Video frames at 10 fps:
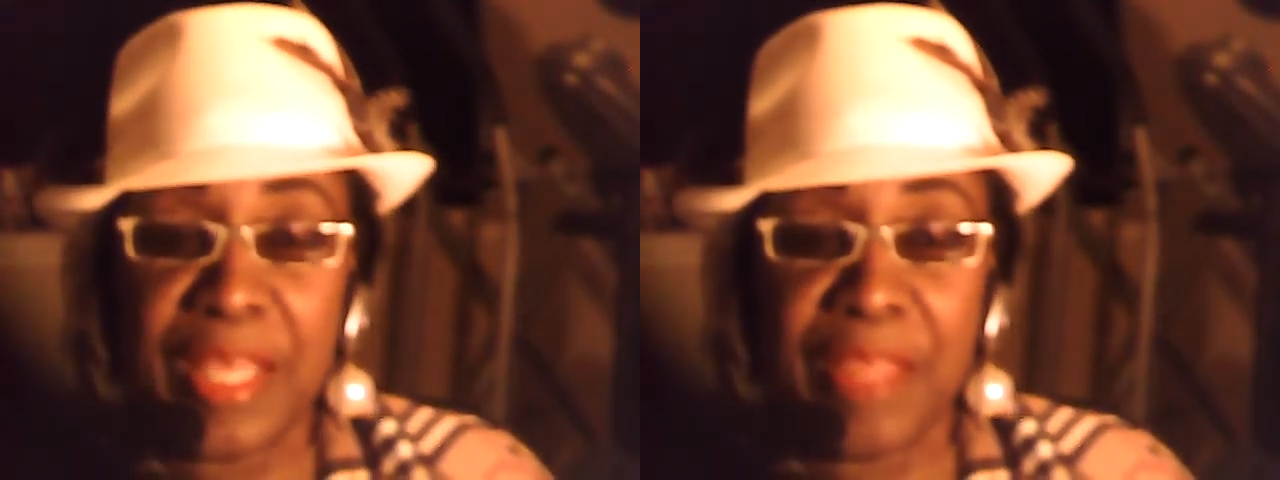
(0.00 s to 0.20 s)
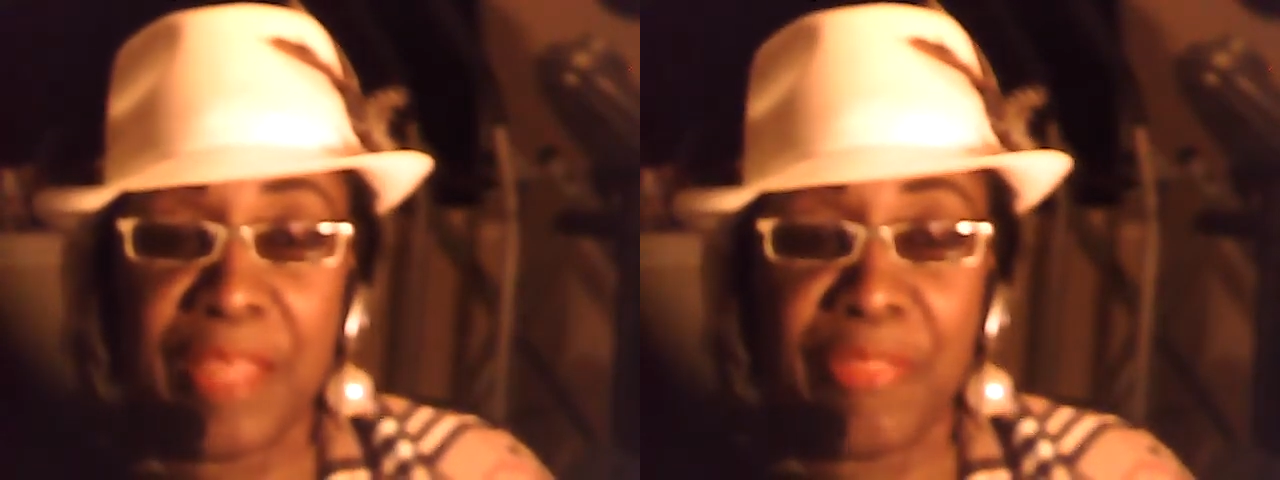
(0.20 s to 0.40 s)

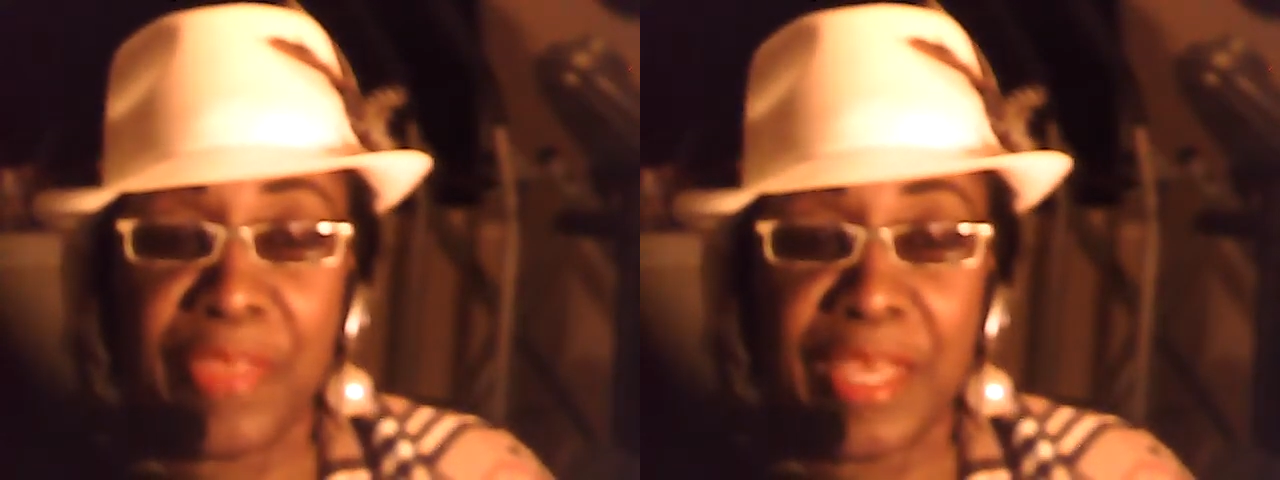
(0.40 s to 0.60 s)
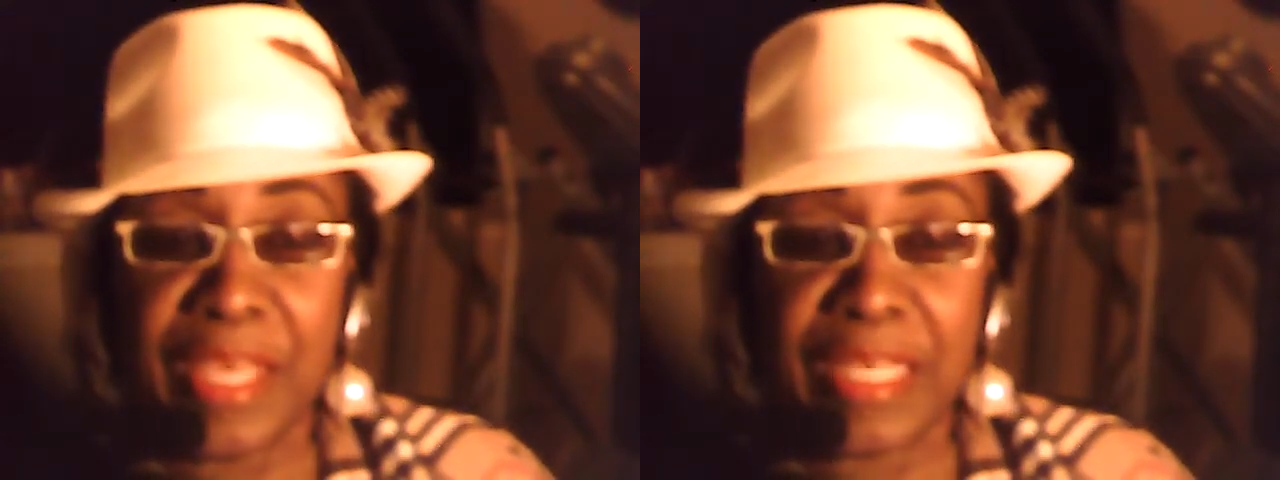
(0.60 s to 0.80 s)
And
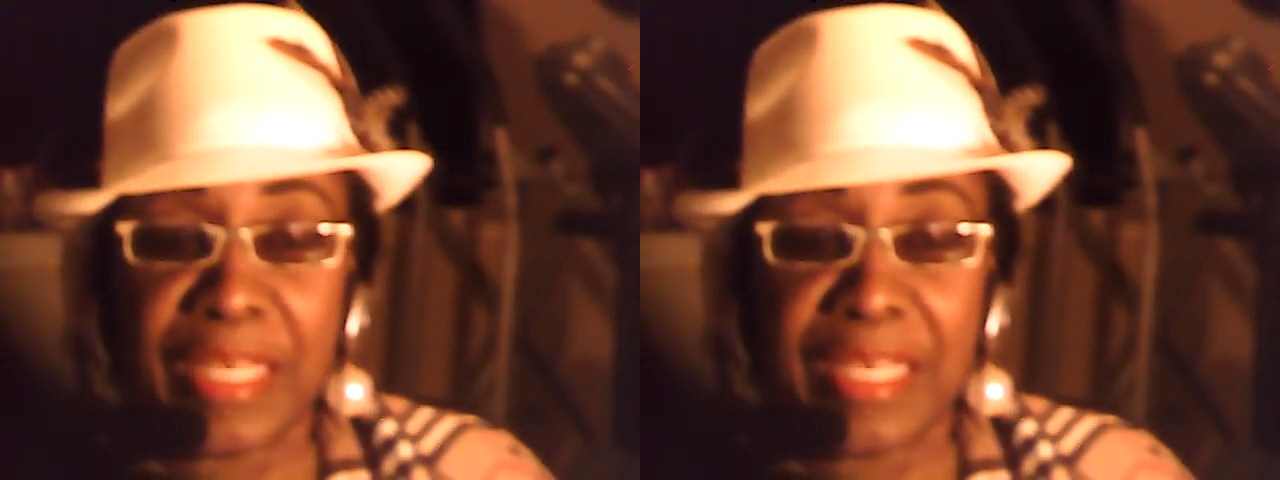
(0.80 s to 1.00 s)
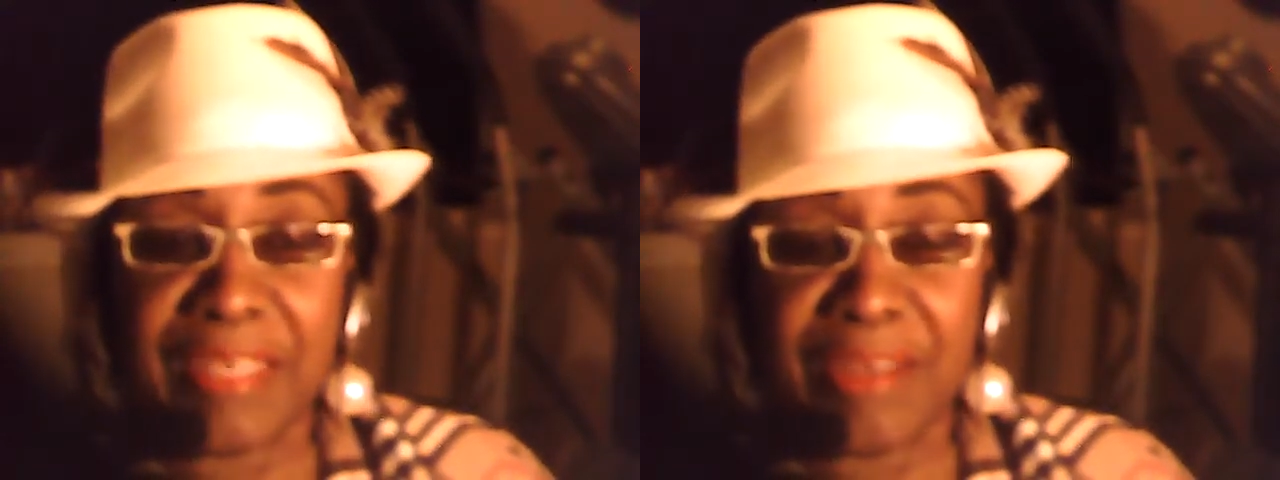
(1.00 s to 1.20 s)

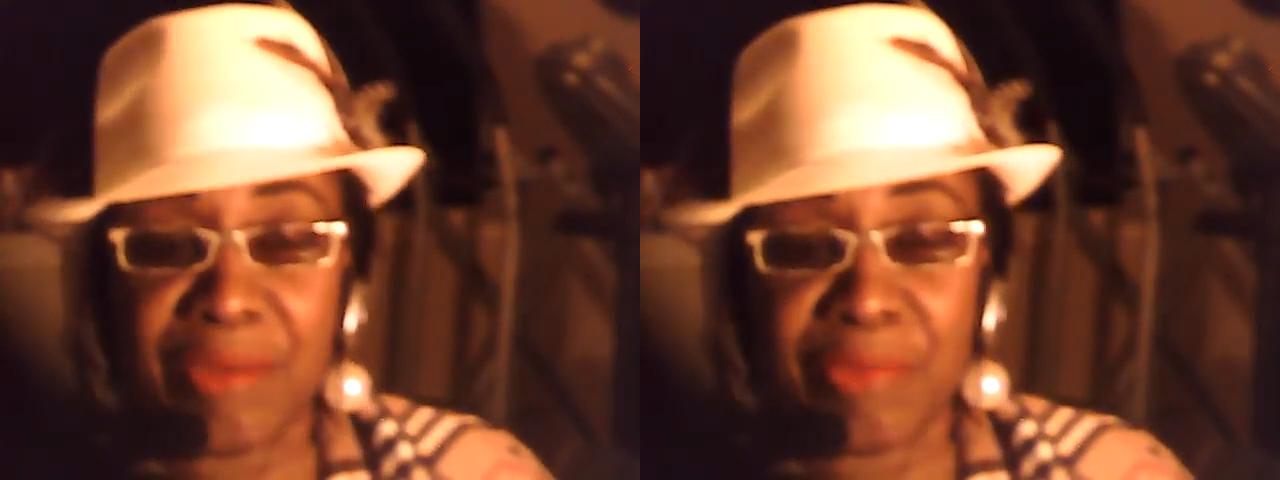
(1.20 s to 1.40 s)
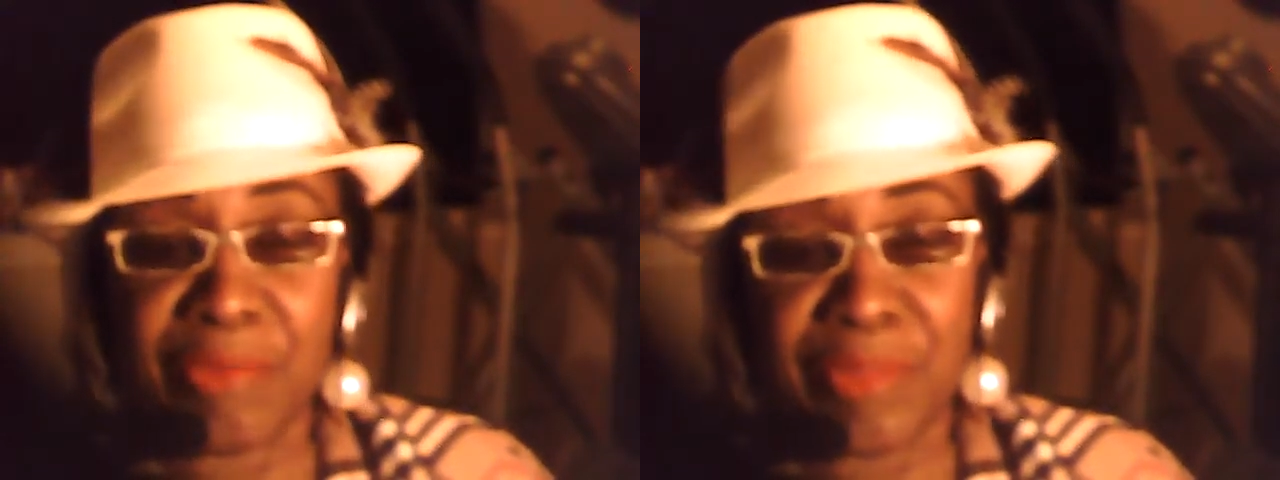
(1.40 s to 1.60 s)
then
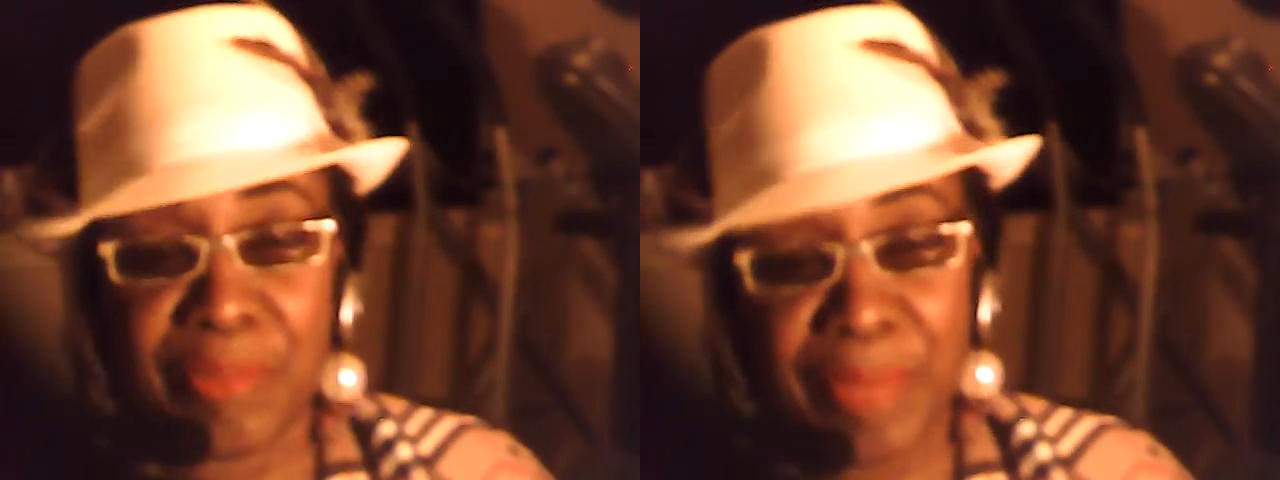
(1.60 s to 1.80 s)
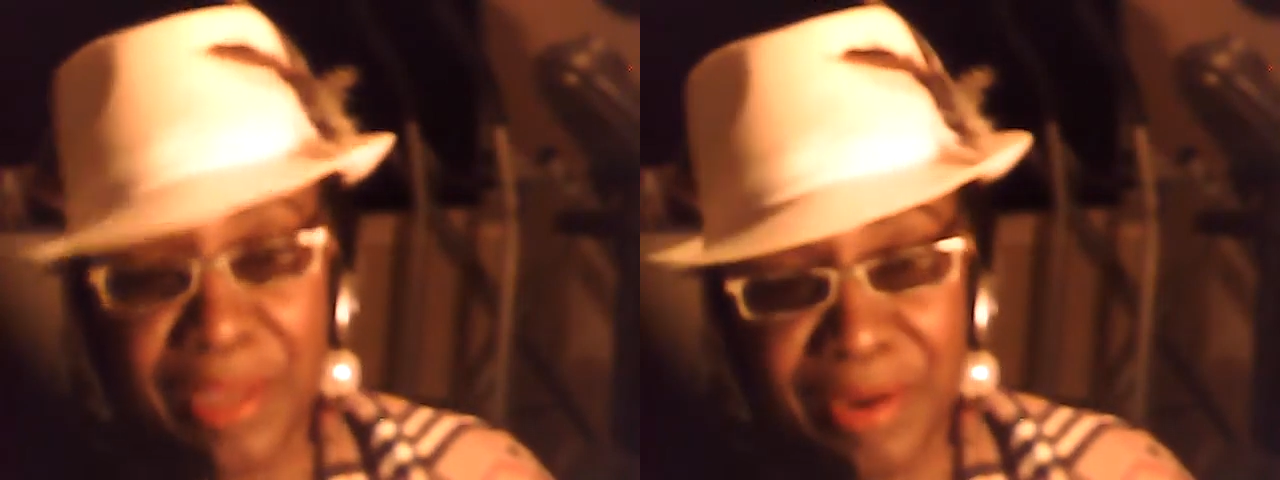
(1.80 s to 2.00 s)
when
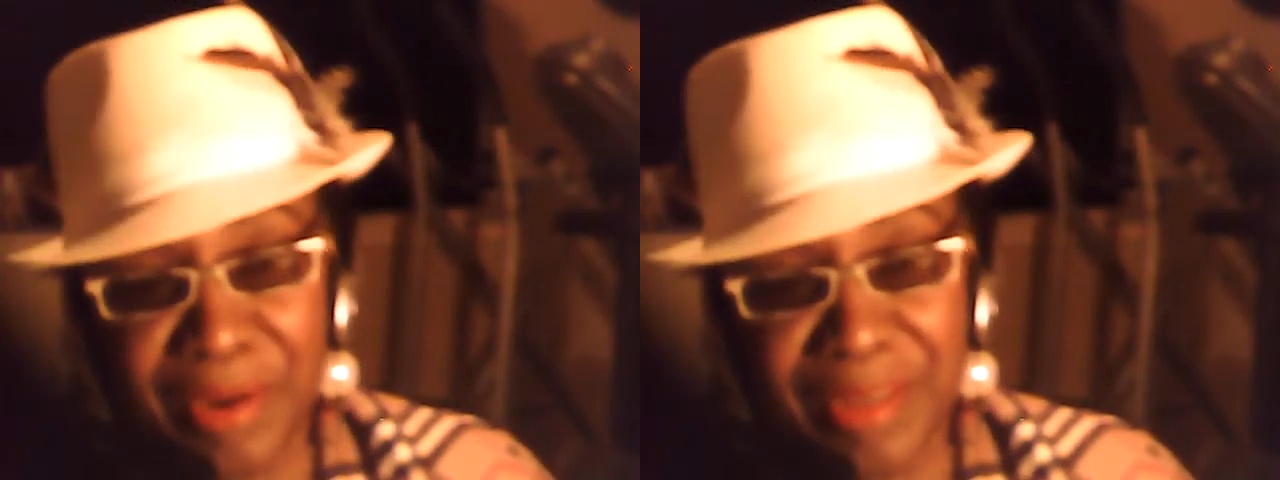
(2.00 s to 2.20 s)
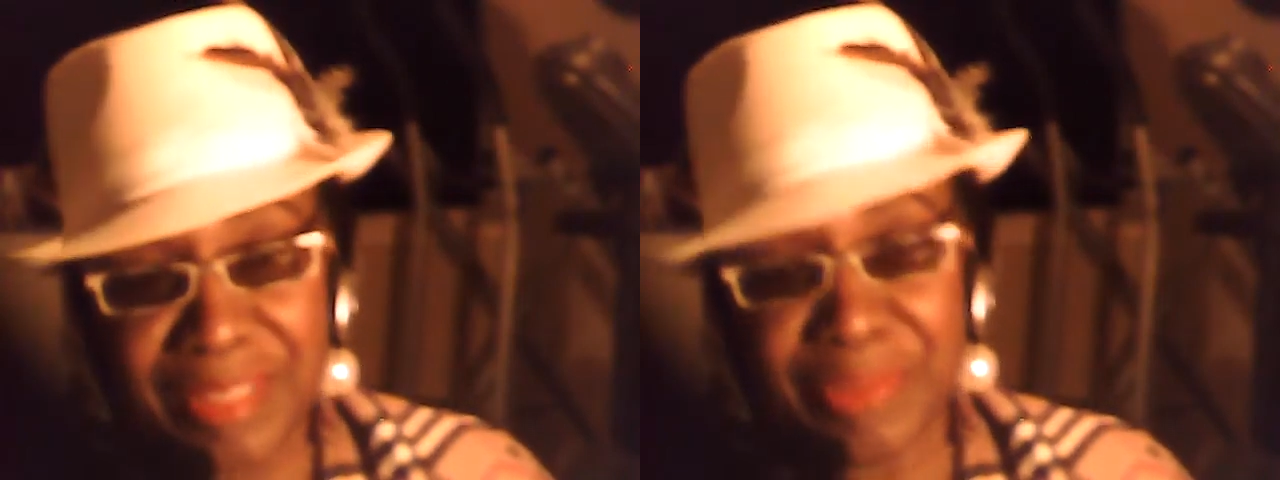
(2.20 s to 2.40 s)
the
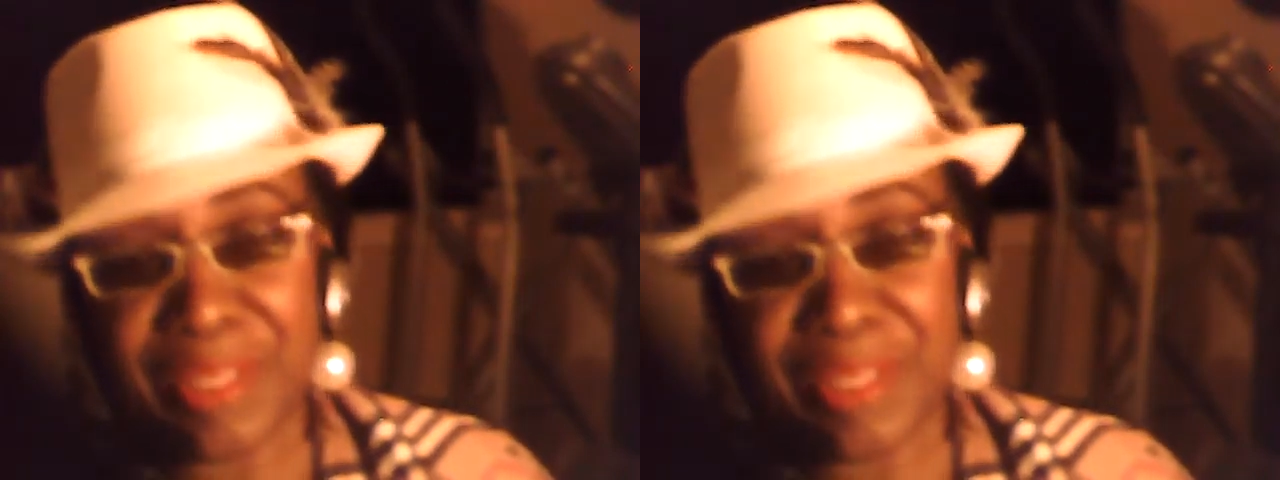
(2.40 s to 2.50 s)
parents,